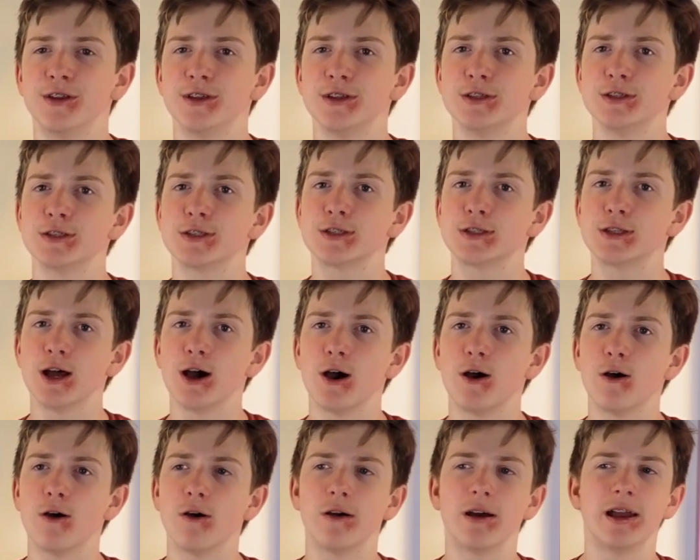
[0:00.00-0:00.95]

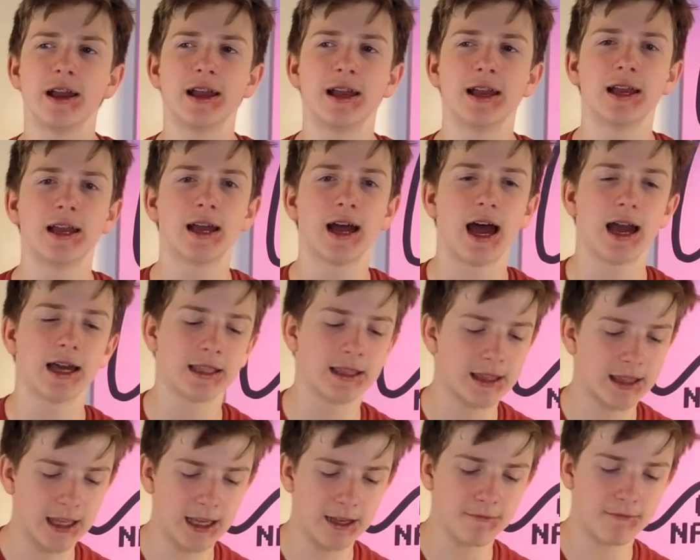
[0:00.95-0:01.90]
So, I
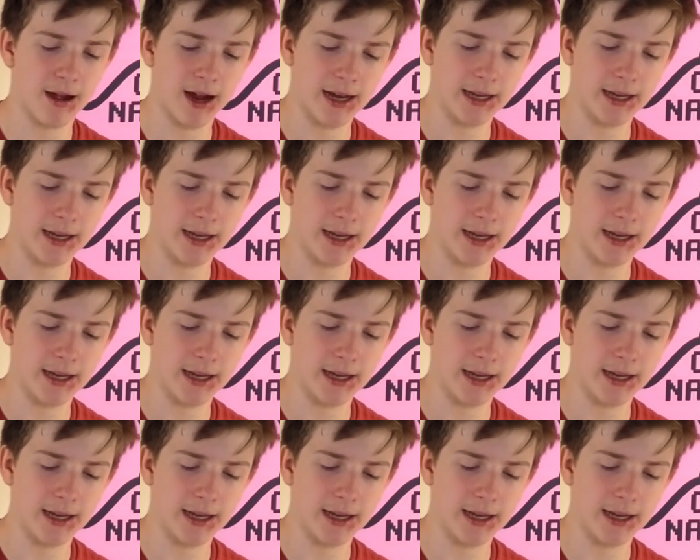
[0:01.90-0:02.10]
think my